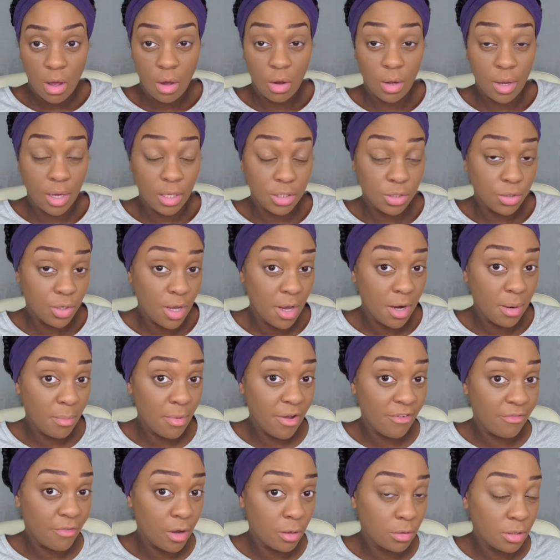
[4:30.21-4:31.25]
Okay, so now that my
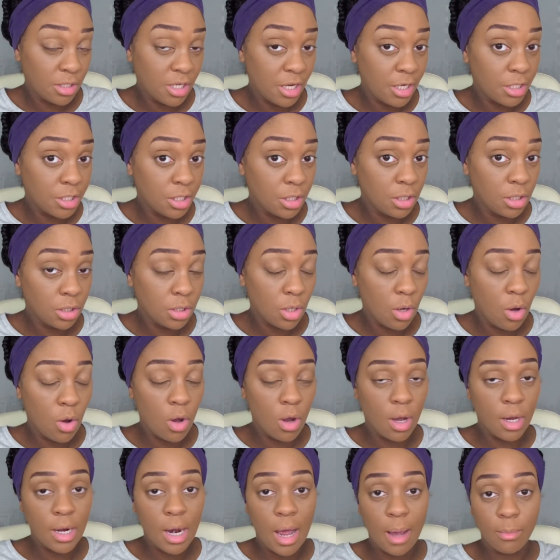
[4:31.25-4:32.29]
foundation is
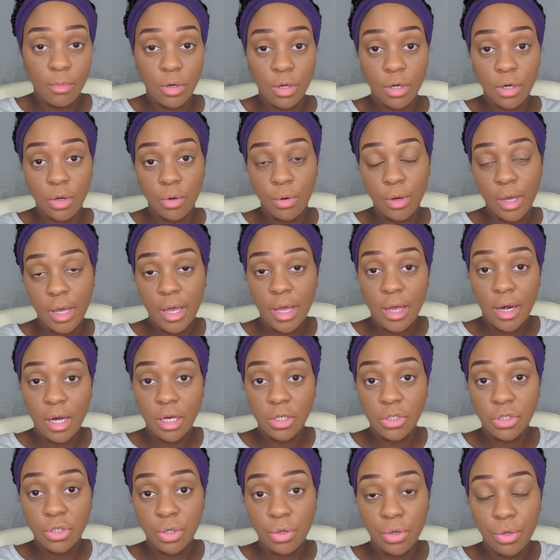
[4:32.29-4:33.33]
on, I'm gonna go ahead
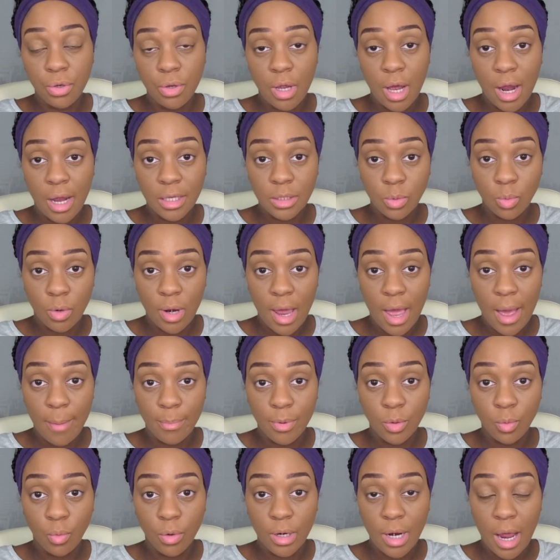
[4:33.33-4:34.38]
and show you guys what
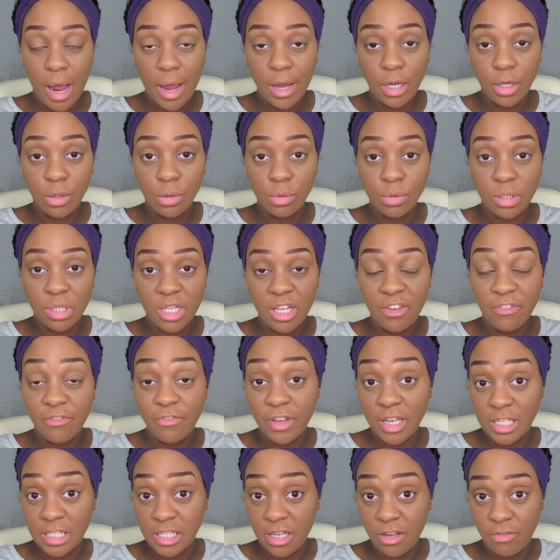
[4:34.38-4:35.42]
happened when I used the
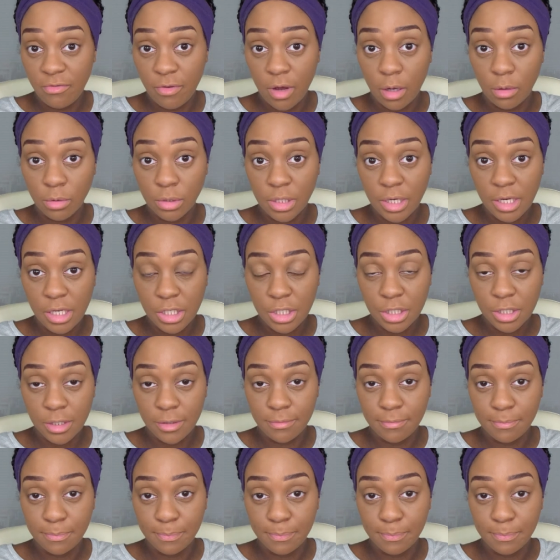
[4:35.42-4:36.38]
Fenty foundation.